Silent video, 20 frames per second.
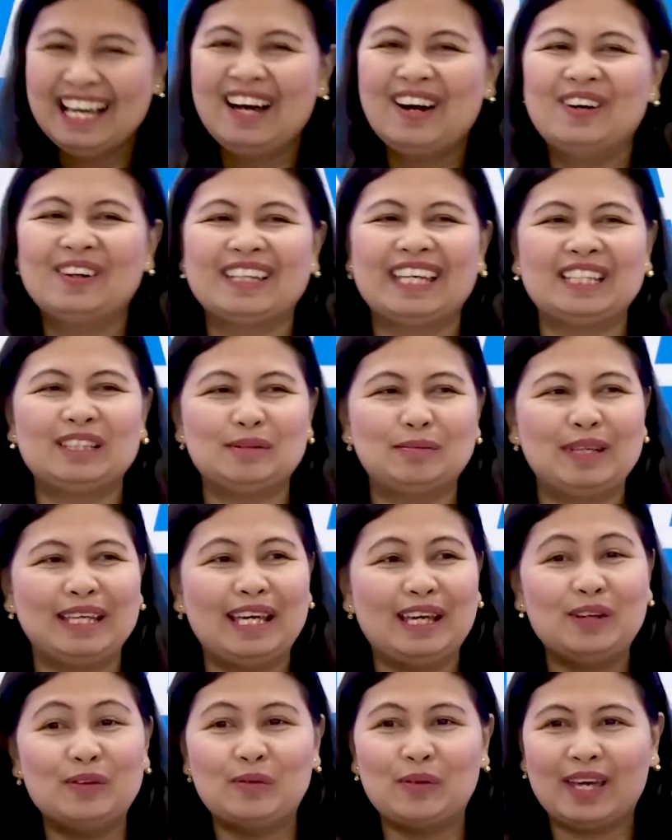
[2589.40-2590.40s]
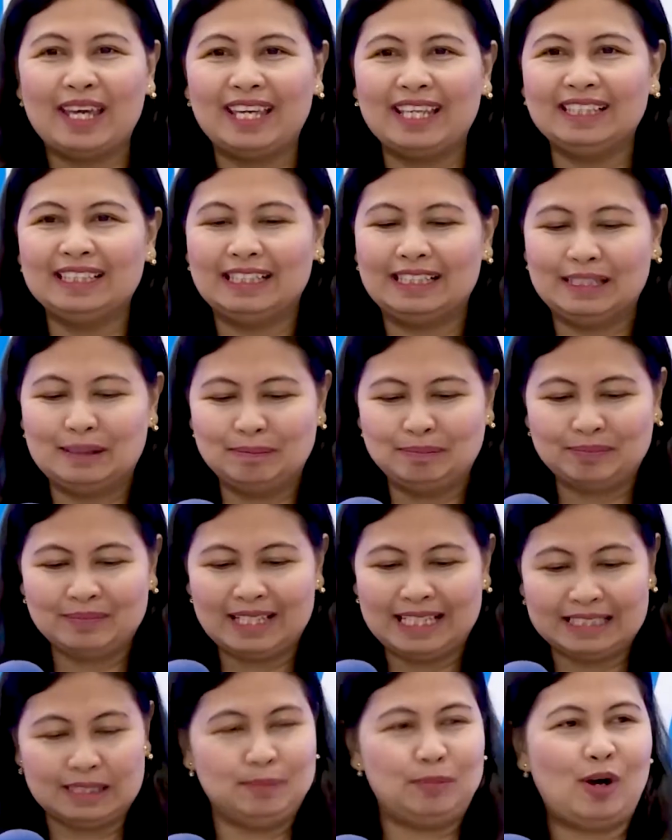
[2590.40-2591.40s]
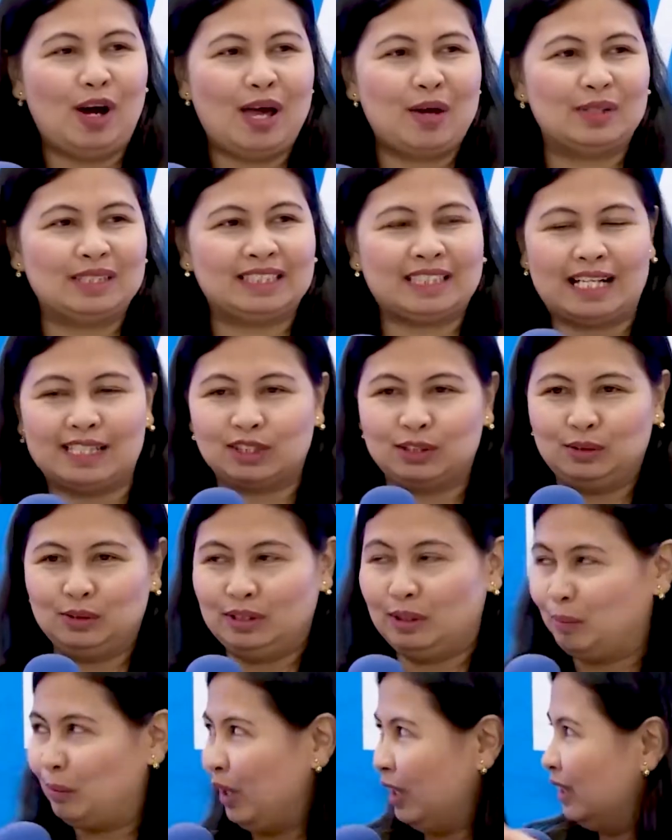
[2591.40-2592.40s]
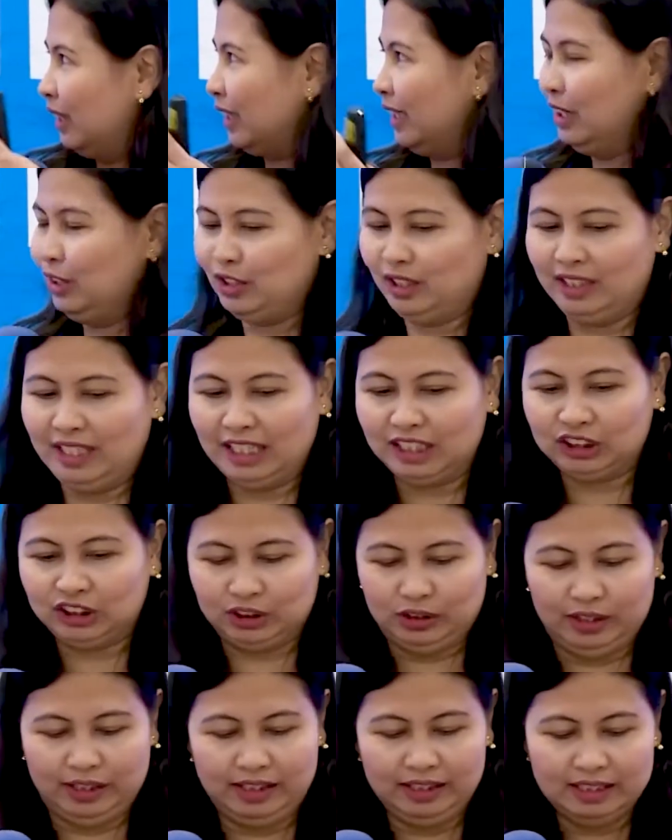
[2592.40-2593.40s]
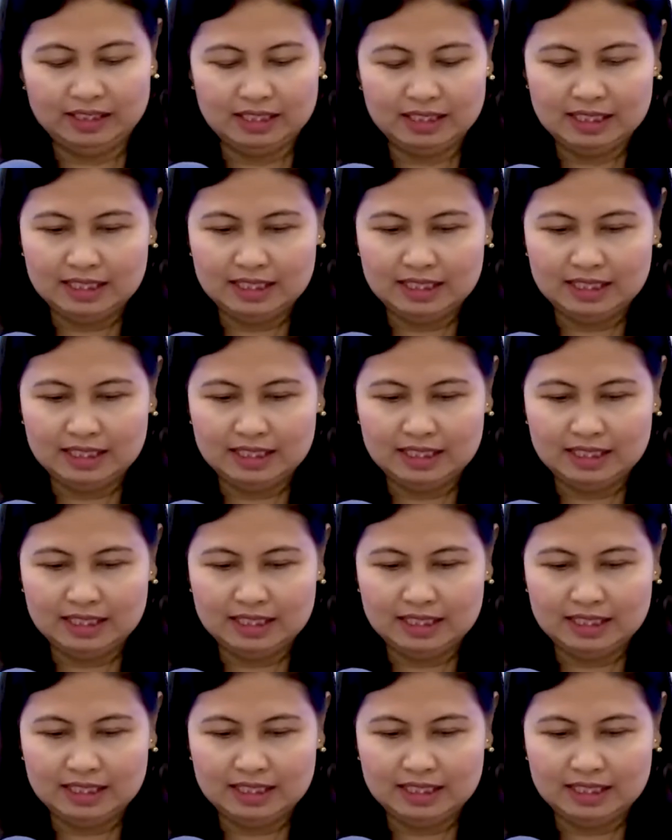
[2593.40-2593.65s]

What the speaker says: Okay, to begin with, kasi po I was tasked to do the product introduction.